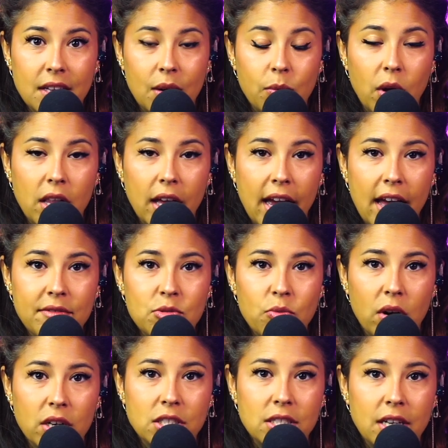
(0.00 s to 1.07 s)
while I haven't
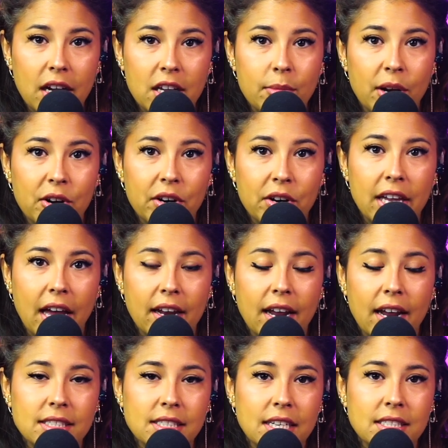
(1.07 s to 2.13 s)
watched the documentary yet,
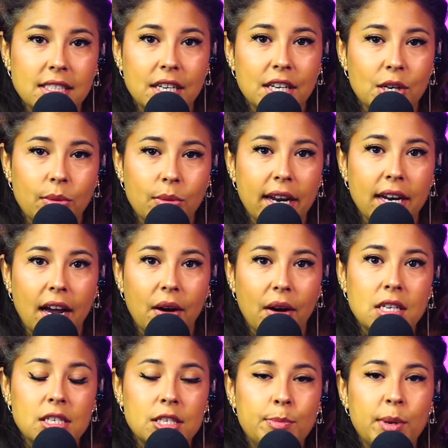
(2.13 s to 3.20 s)
as I sit here right
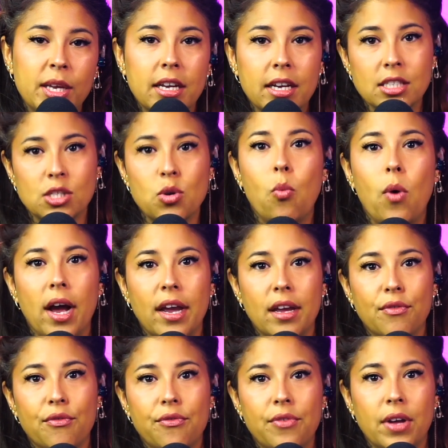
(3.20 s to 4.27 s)
now, speaking as a
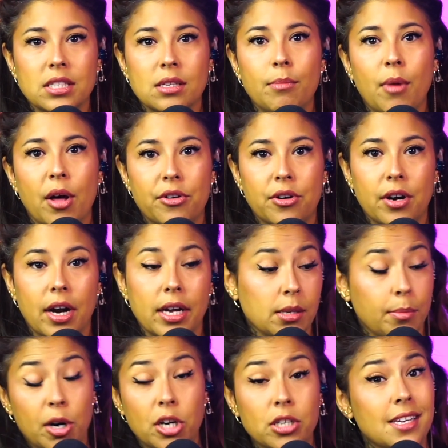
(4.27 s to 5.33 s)
wife, as a mother, as a
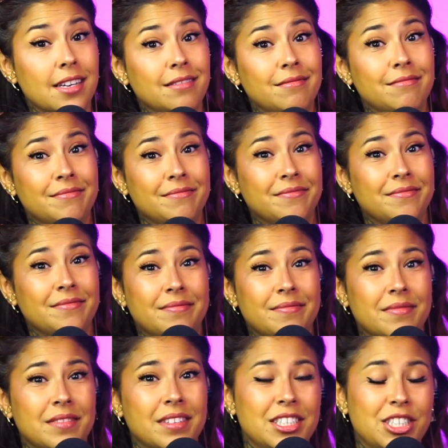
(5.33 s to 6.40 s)
person,
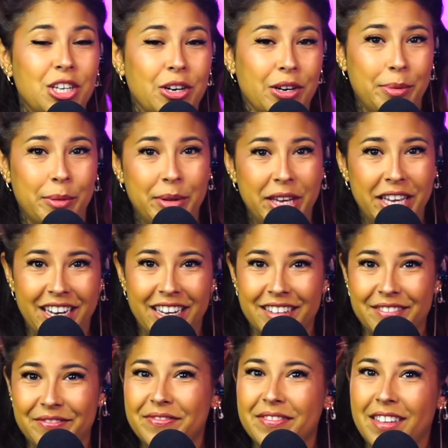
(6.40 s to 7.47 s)
Sherri Papini,
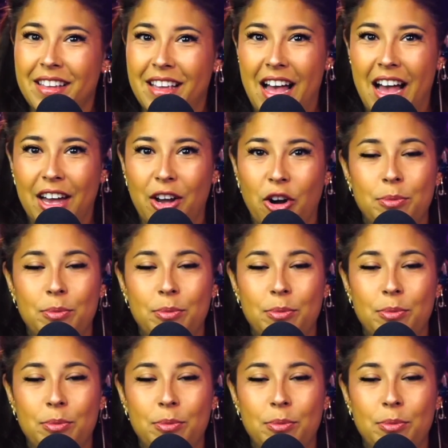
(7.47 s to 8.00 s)
I hope